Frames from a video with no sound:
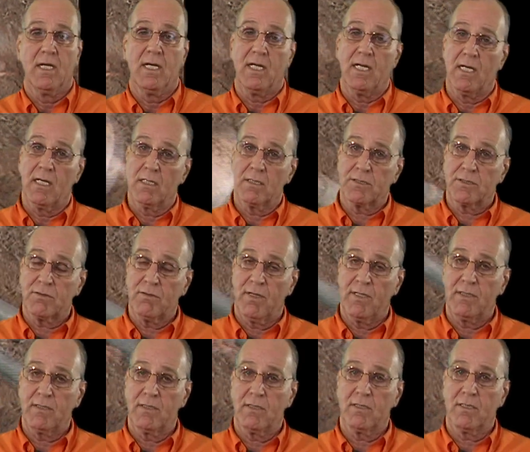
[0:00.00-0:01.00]

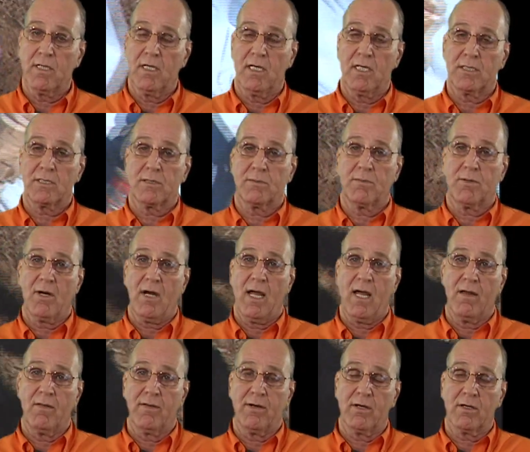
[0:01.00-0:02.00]
illustrate to the customer
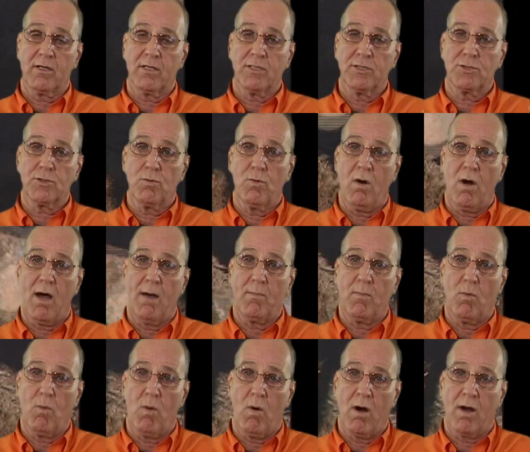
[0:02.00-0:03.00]
how they're going to
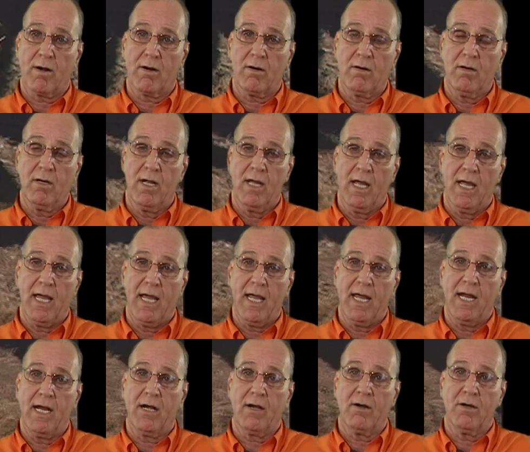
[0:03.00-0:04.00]
swap water,
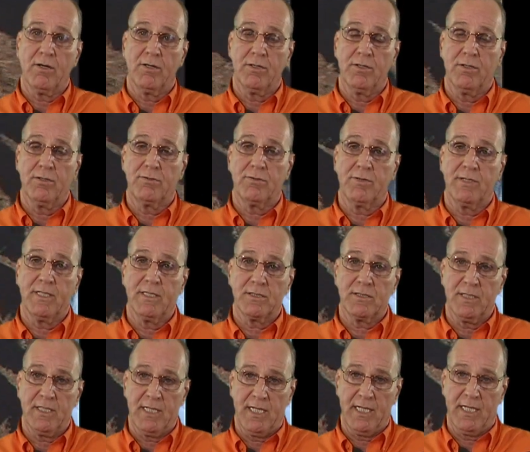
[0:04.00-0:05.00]
air, nutrients,
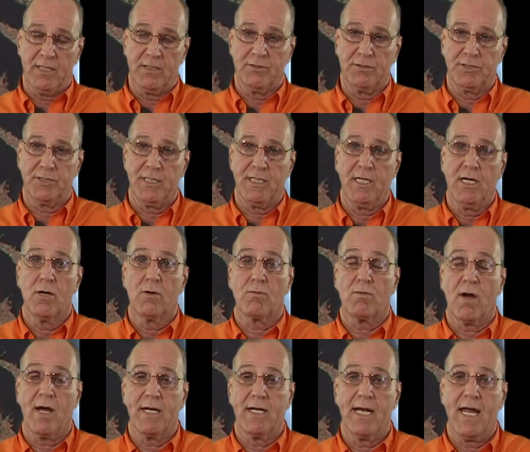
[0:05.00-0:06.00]
and energy.
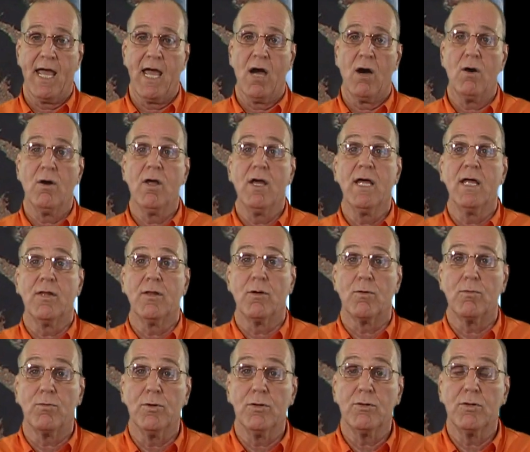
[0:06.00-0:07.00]
Right now, the
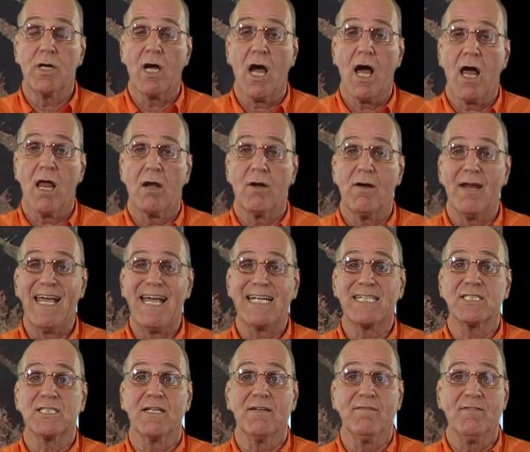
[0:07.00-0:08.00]
root collar
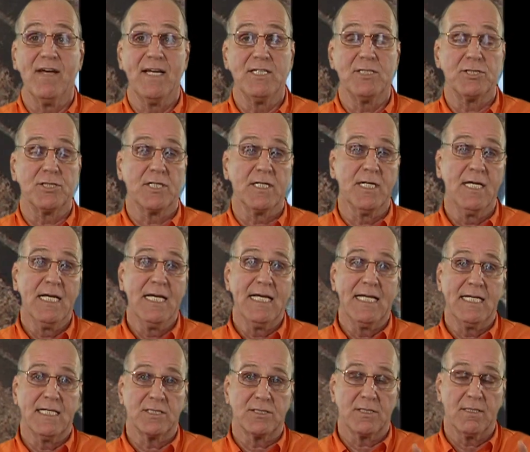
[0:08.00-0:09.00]
excavation
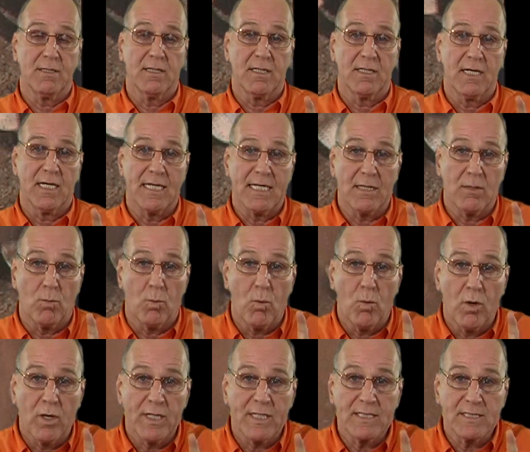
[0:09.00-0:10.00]
is the
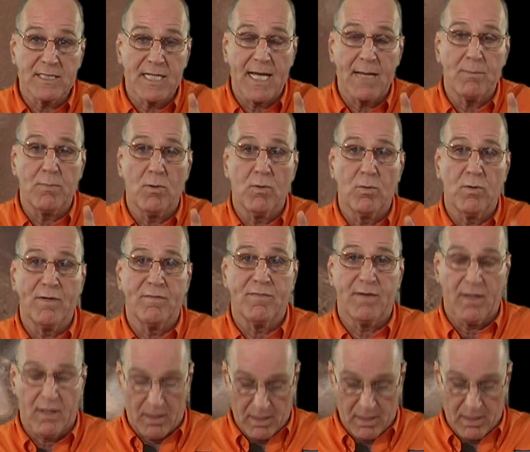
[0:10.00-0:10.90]
one example we've